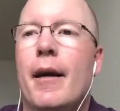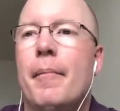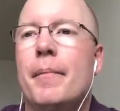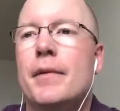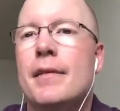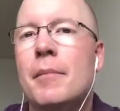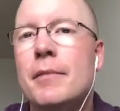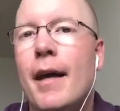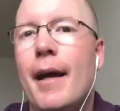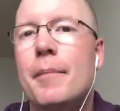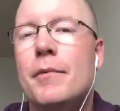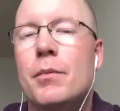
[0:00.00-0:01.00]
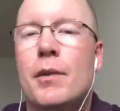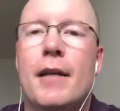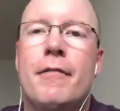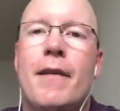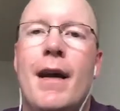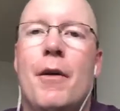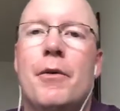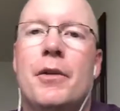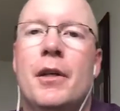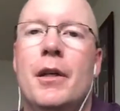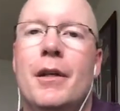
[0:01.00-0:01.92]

Sometimes what I found,